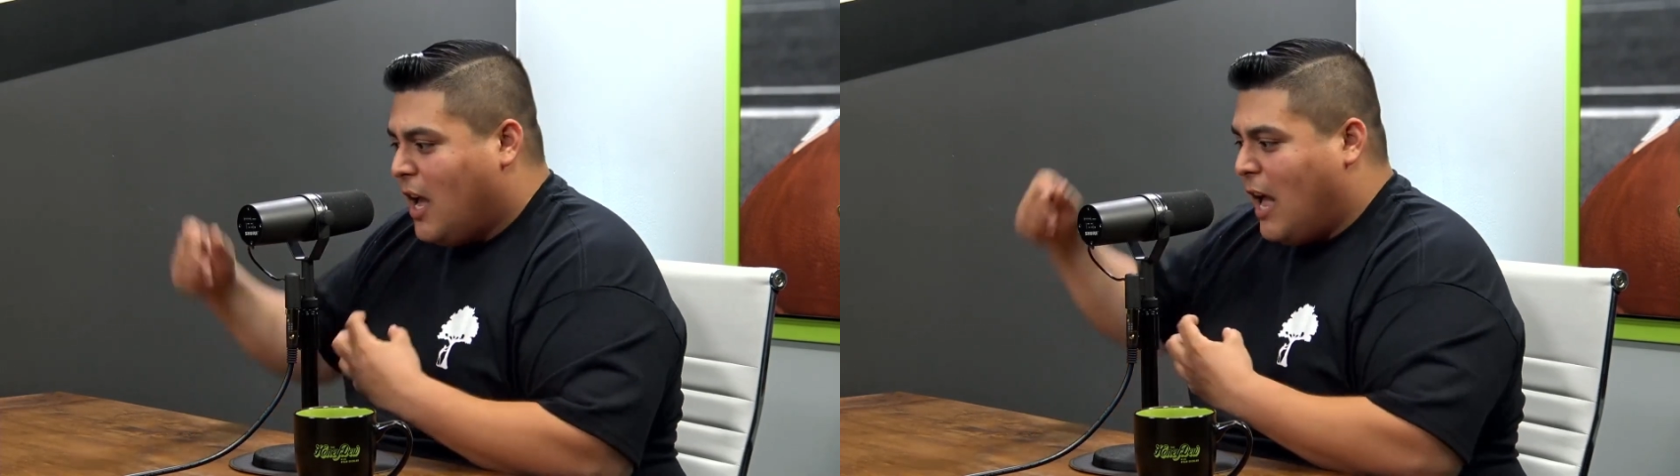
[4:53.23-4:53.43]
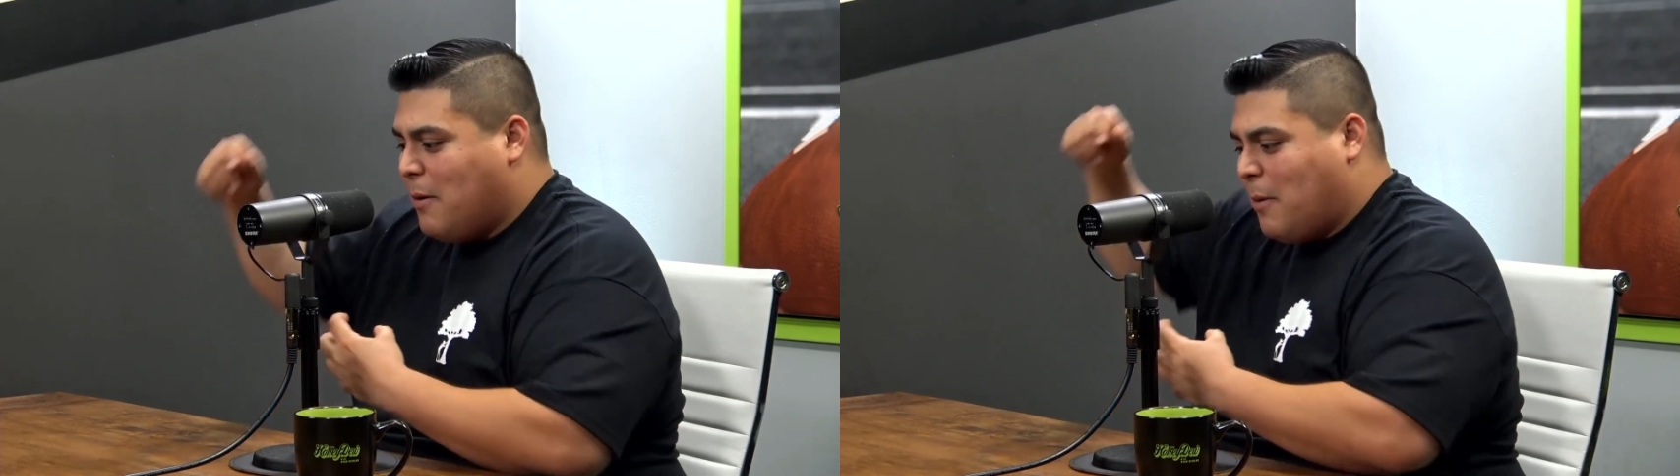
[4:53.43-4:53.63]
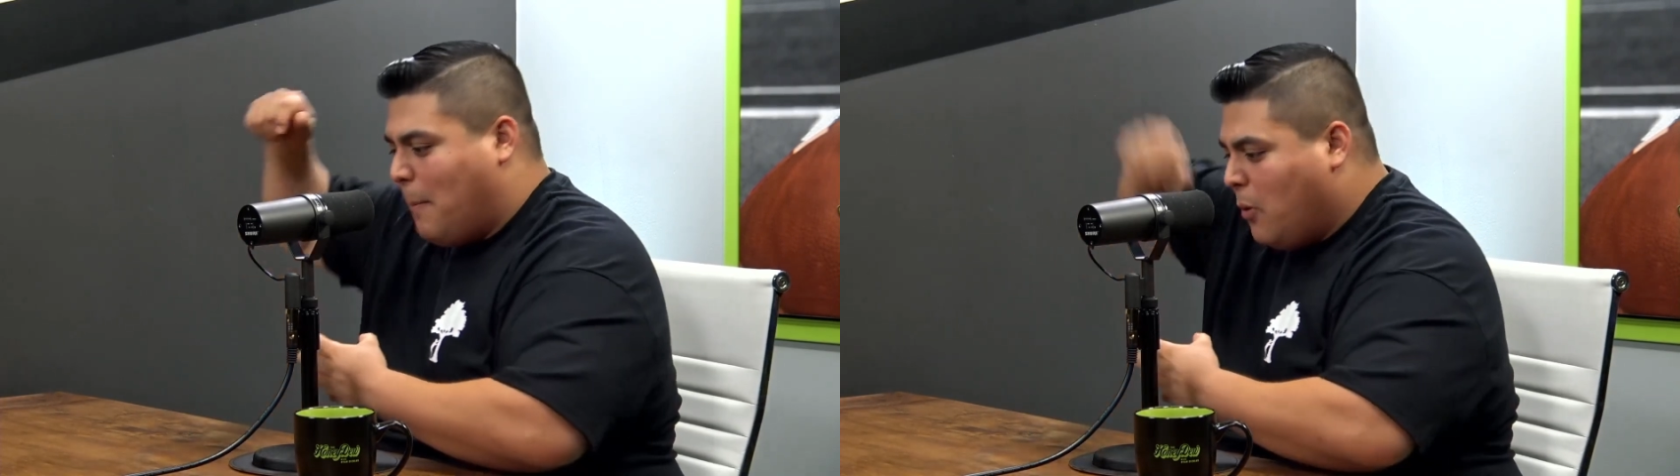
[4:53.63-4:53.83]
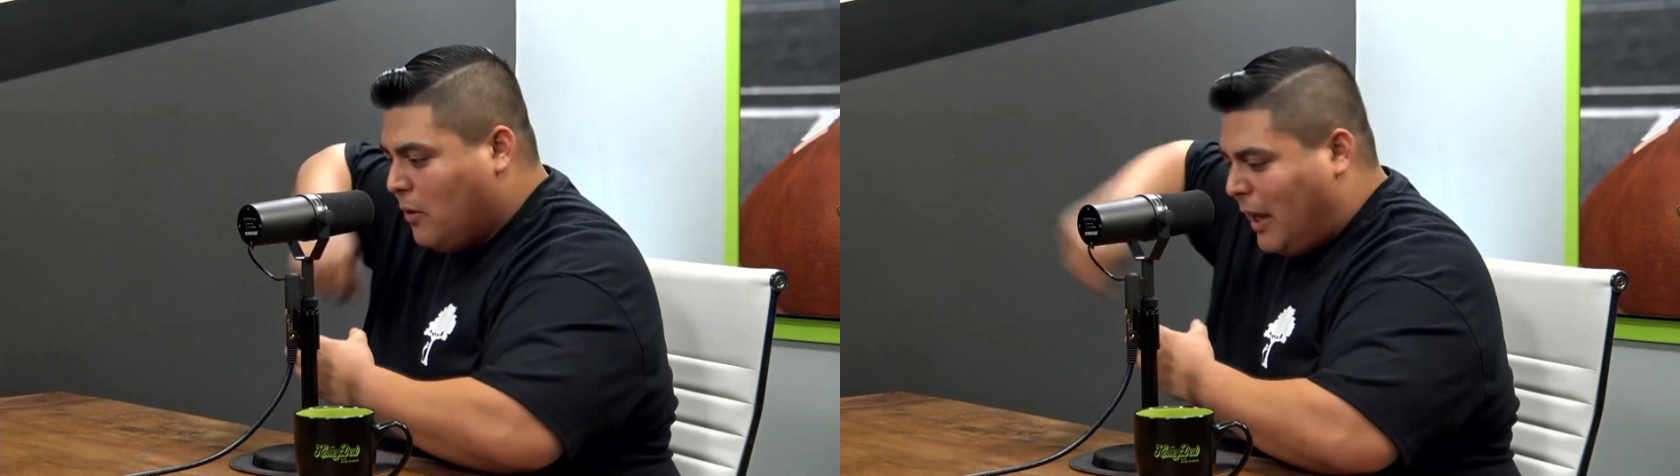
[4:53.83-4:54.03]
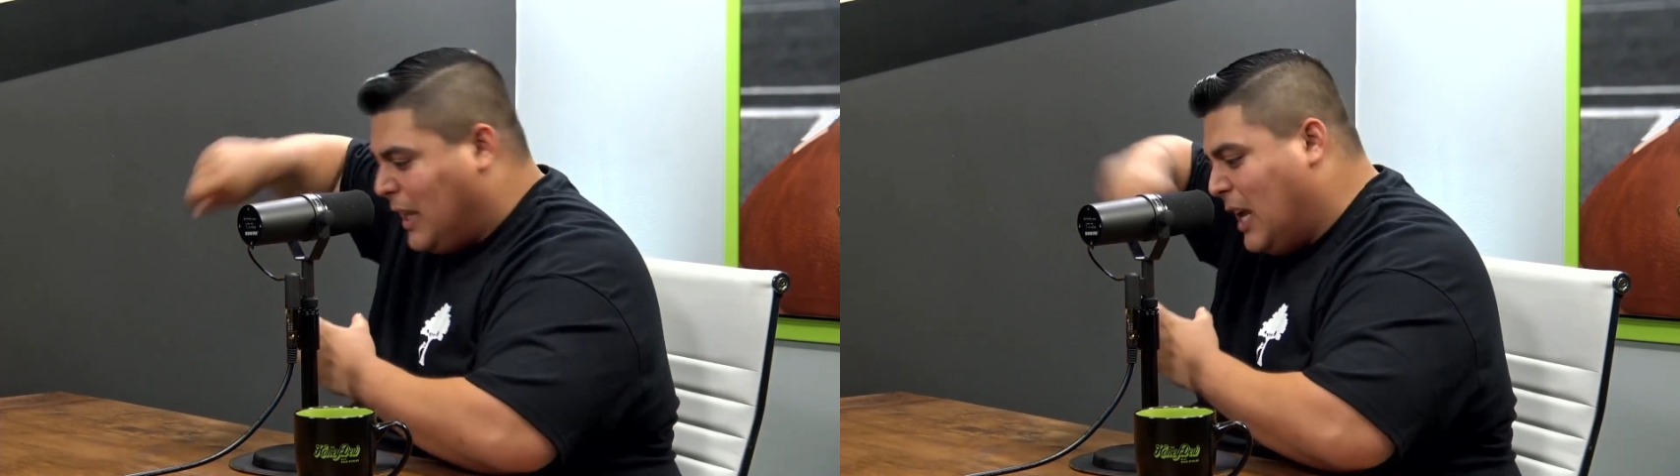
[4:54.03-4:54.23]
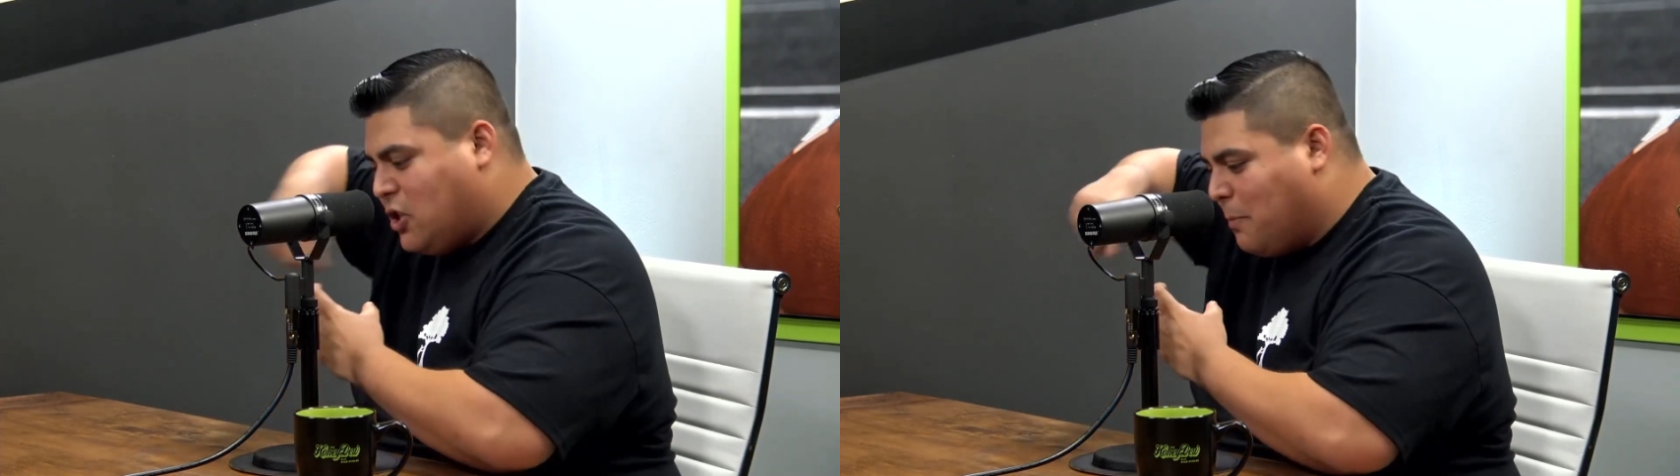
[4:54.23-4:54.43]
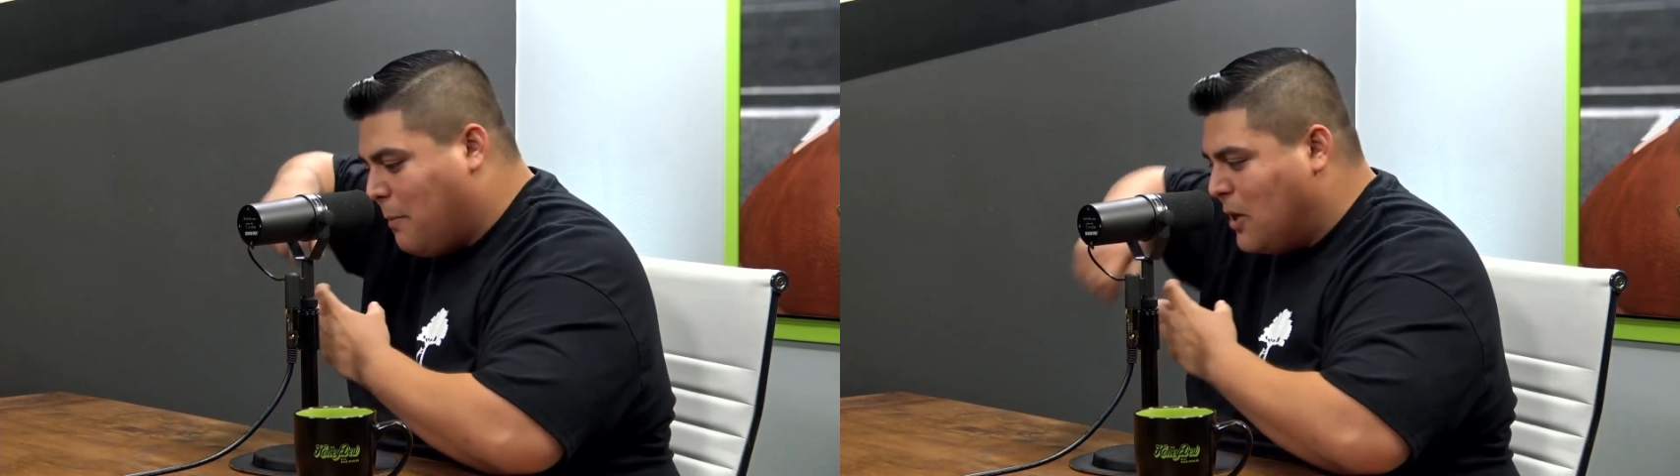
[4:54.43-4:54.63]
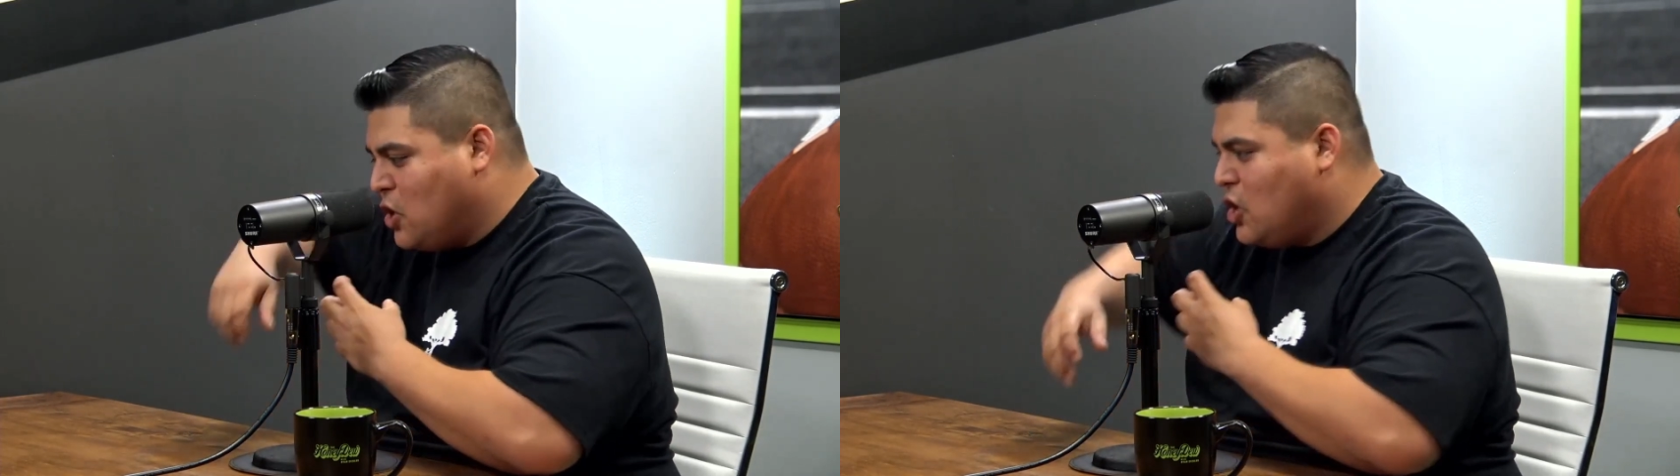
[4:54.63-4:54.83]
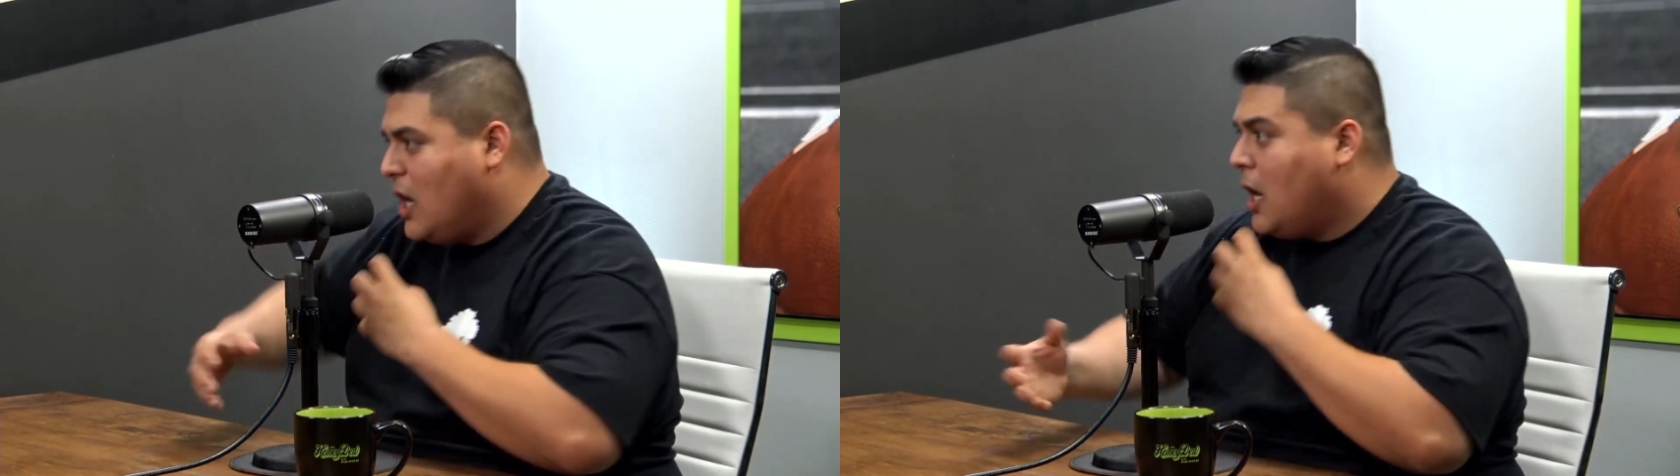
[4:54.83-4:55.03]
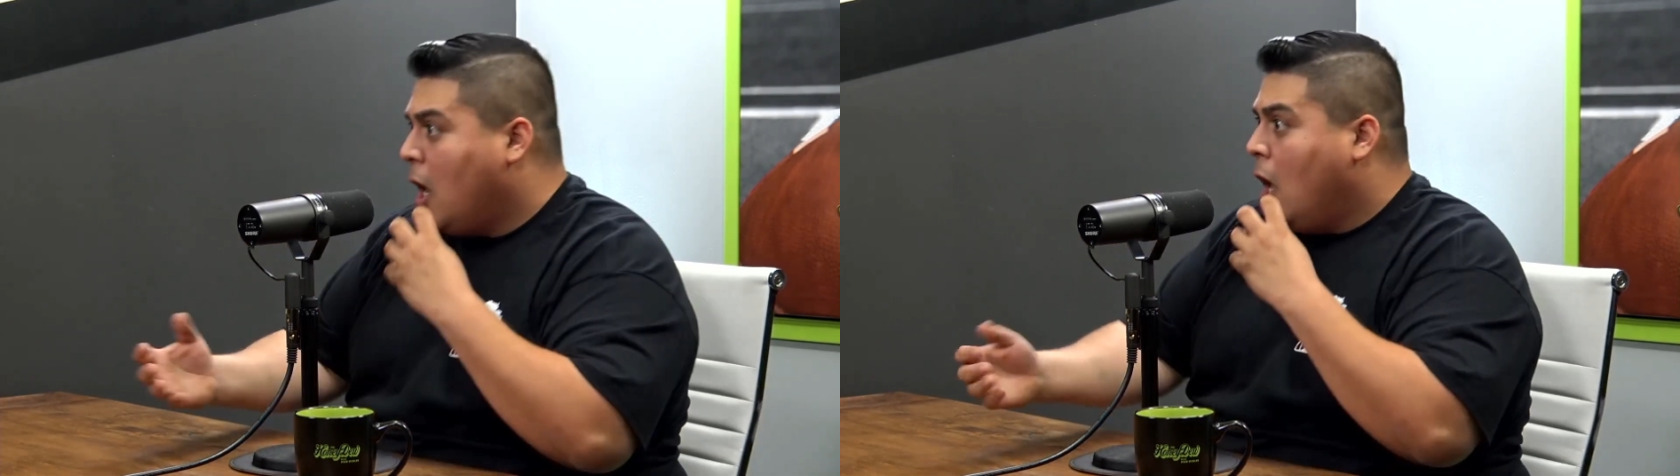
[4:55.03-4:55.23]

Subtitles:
I remember I'm putting like ketchup on my shit.